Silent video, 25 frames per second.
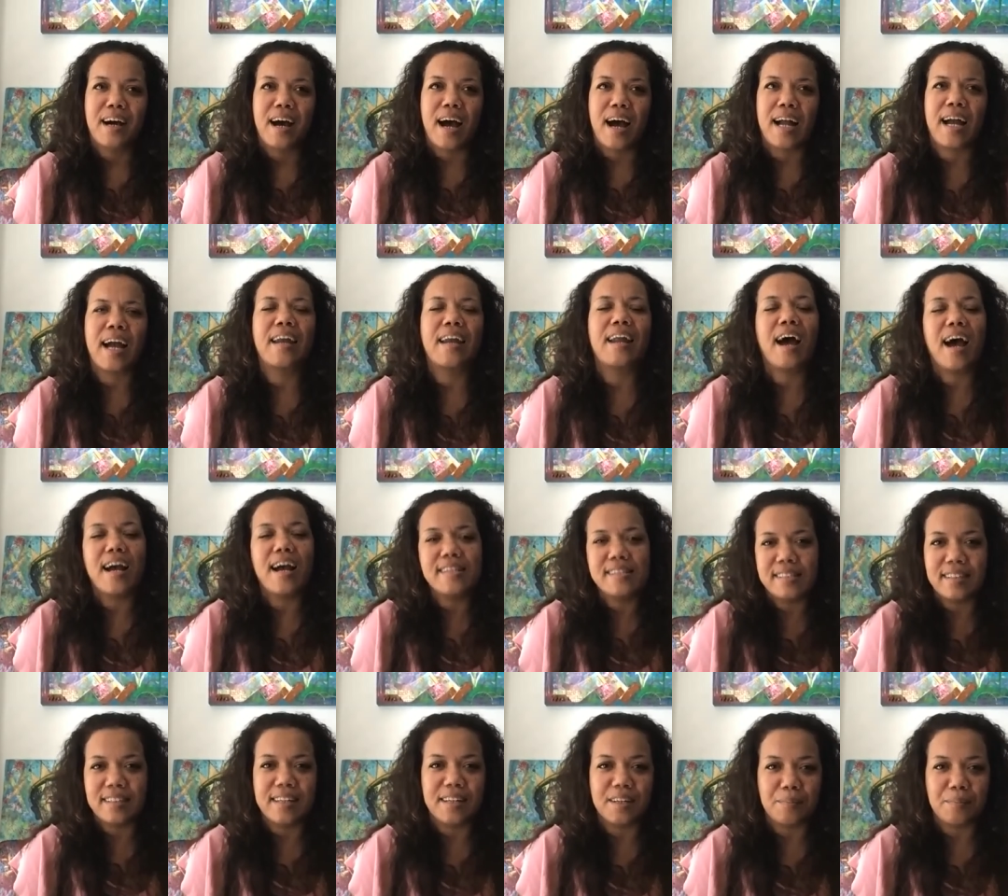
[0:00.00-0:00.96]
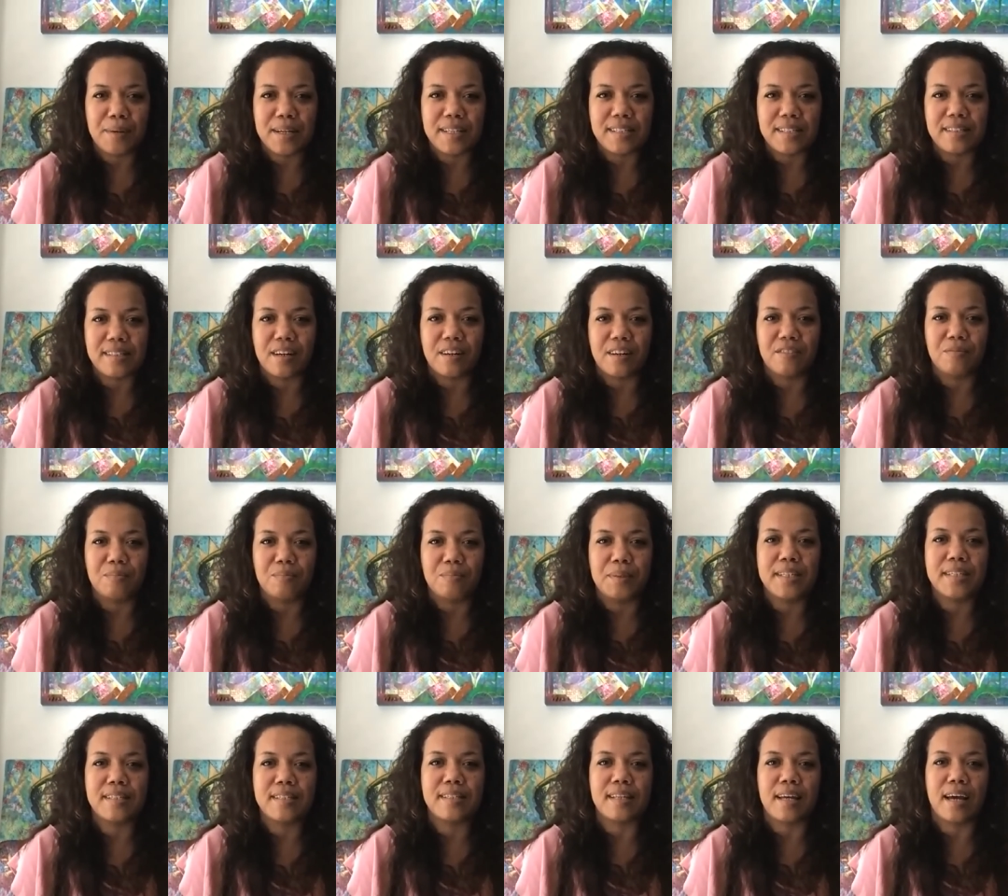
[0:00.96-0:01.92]
I kind of isolated myself
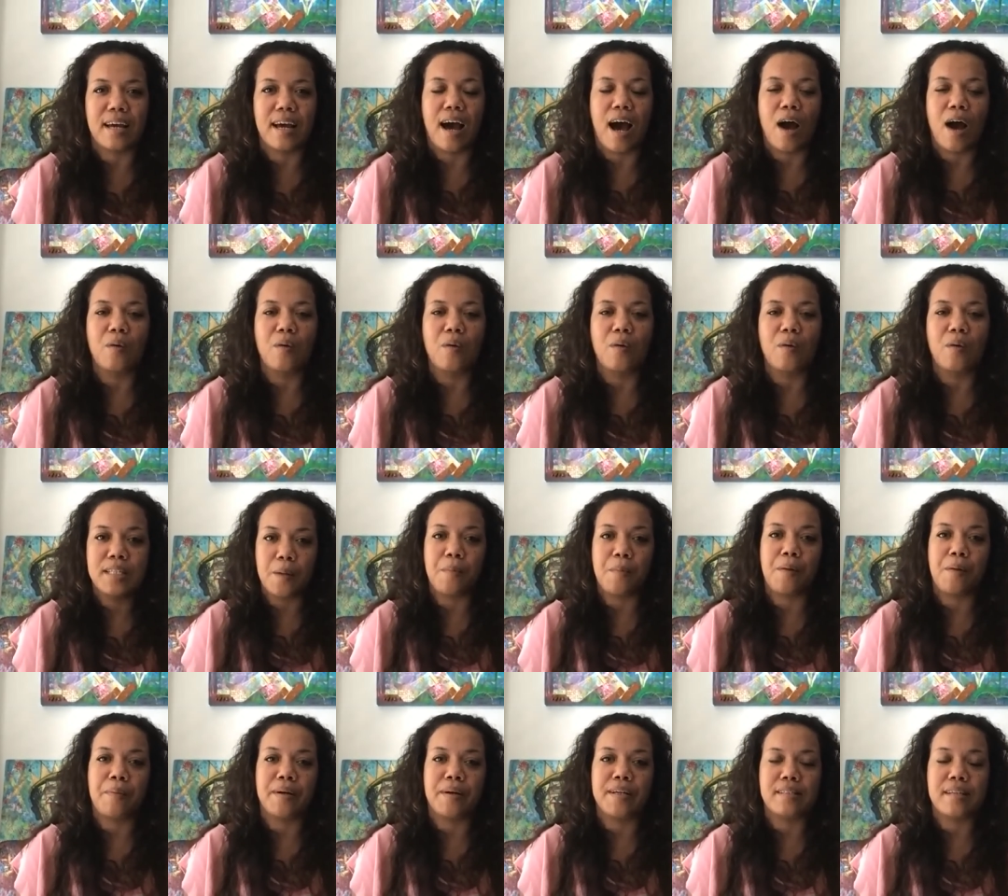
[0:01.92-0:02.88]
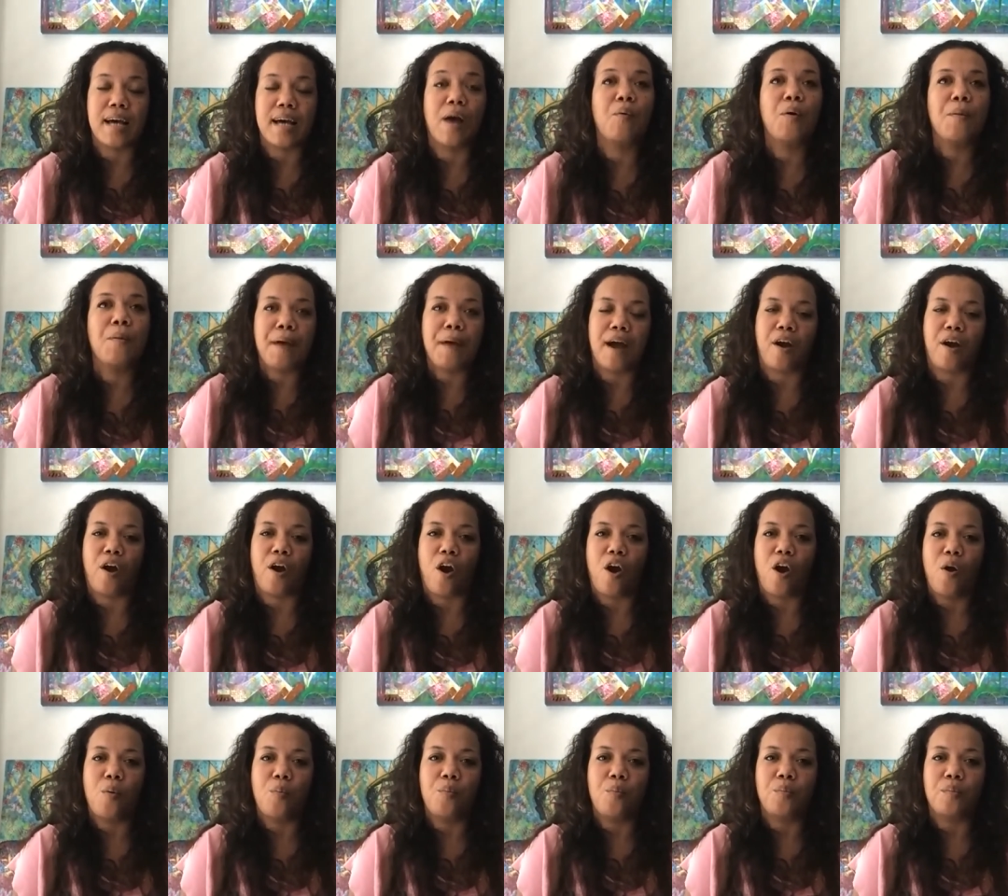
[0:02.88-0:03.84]
because I was here by myself. I went
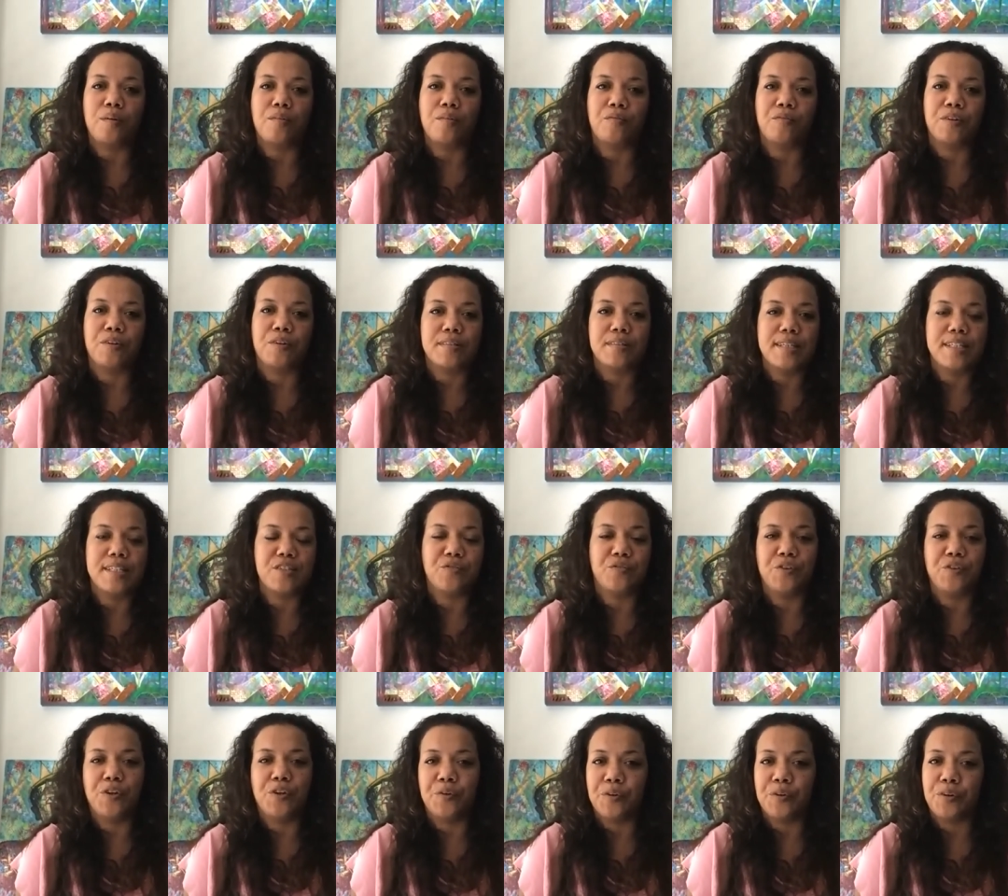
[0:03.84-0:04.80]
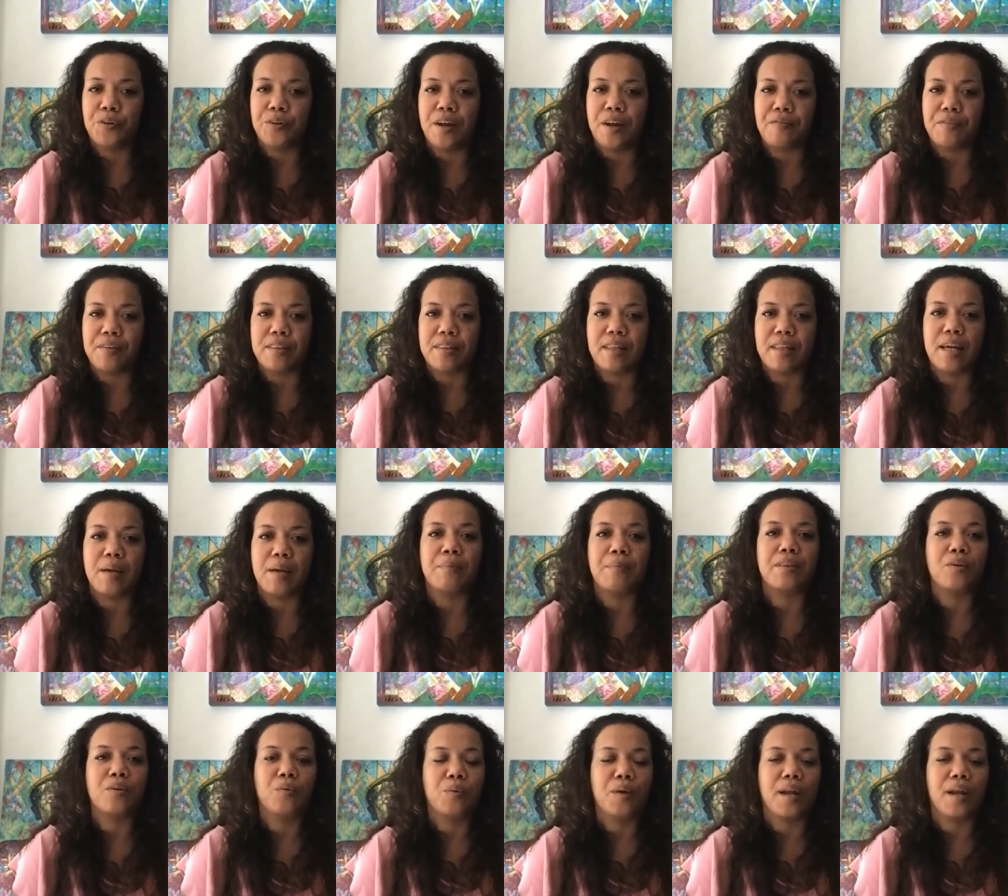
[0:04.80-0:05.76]
back home for his funeral and everything,
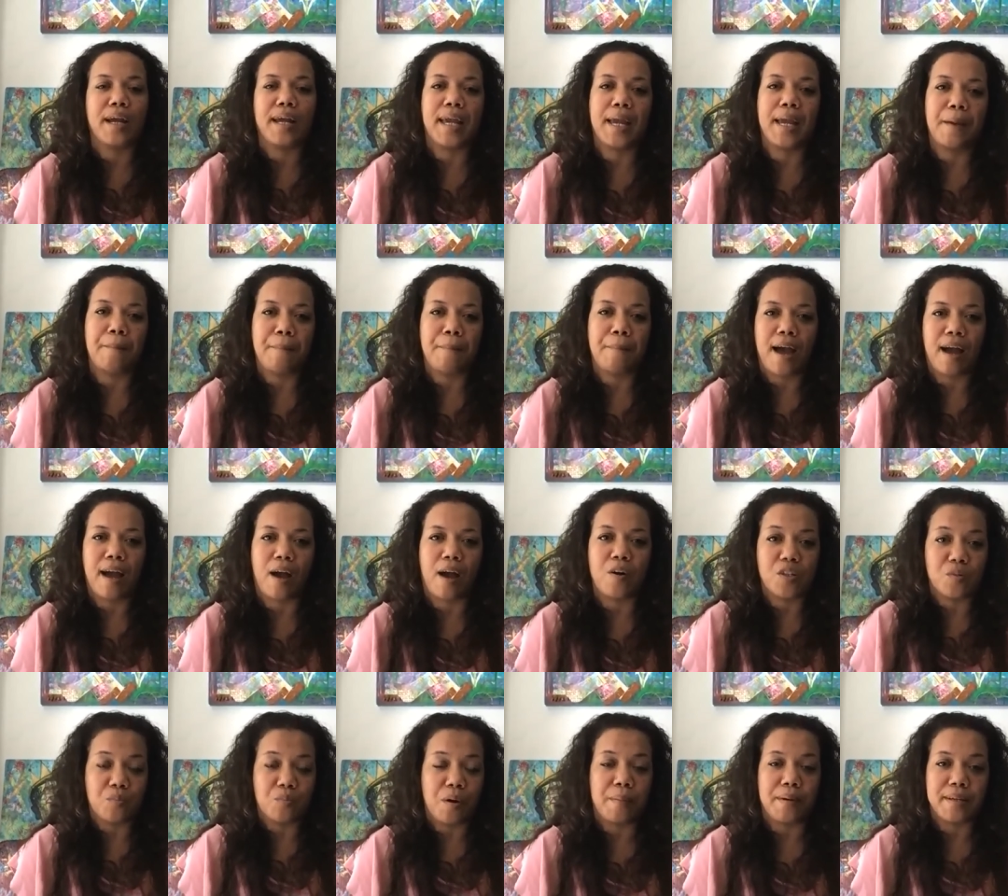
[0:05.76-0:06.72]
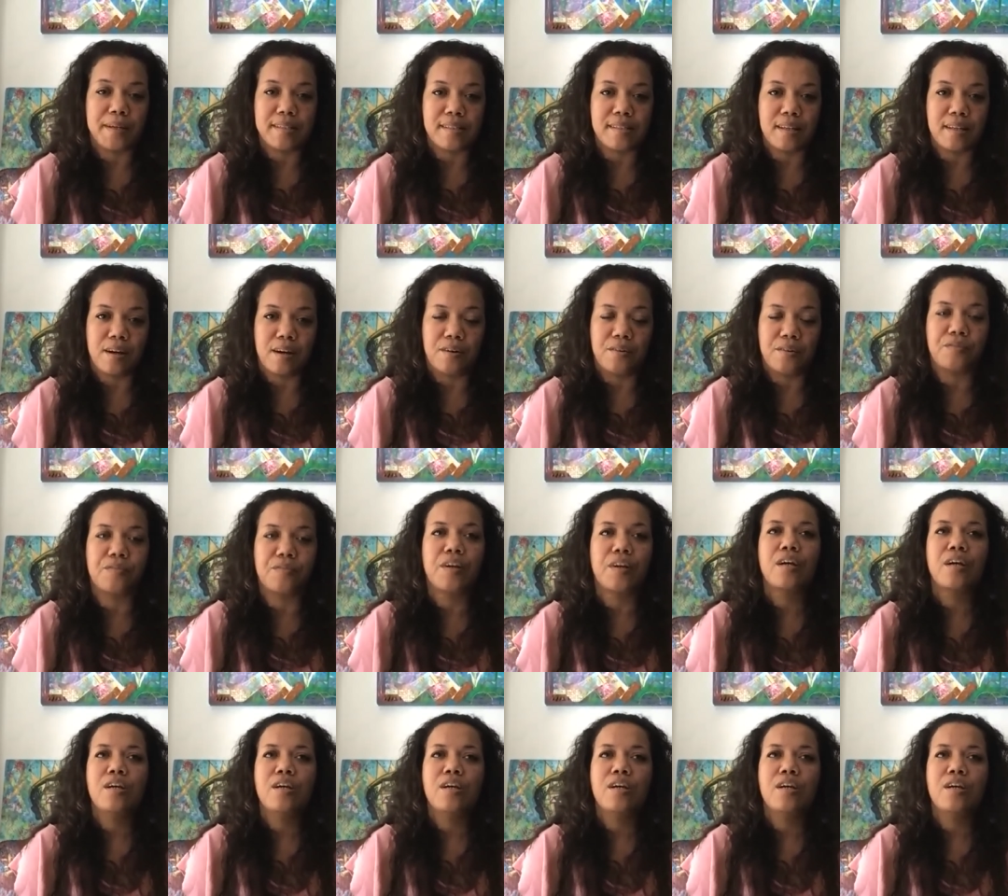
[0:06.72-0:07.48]
but then when I came back, I was by myself.